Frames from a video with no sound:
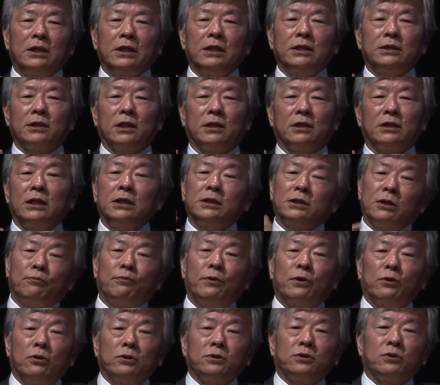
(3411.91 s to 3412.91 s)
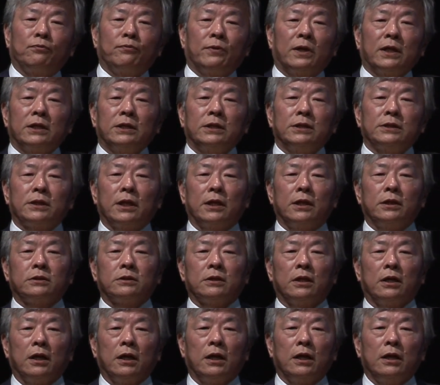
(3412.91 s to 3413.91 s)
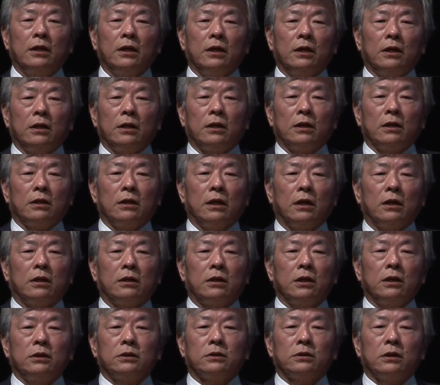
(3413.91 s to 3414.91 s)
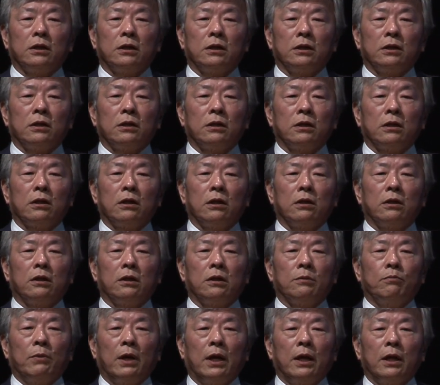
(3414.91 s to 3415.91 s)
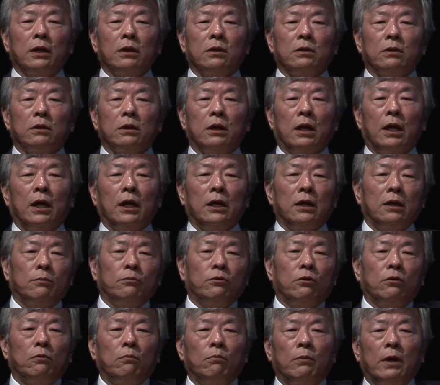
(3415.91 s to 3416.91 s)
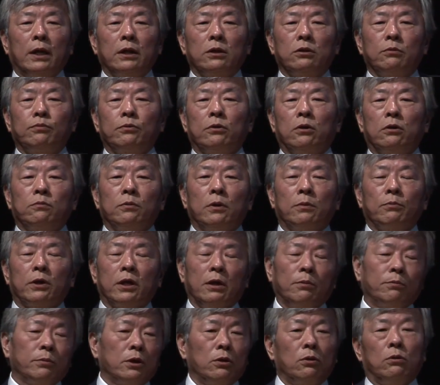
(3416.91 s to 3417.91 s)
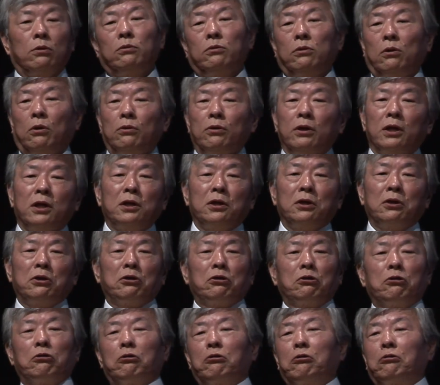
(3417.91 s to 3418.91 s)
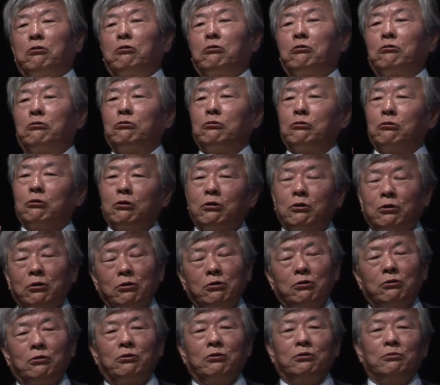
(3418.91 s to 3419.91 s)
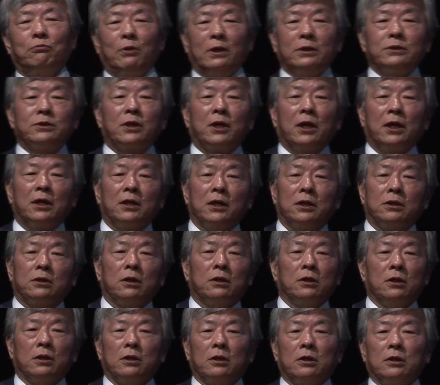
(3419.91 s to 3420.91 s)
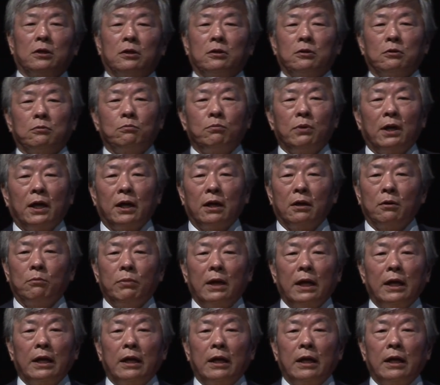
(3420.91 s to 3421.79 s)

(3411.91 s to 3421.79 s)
he says, he's a philosopher, he says, the mind, high level mind problem can be only investigated by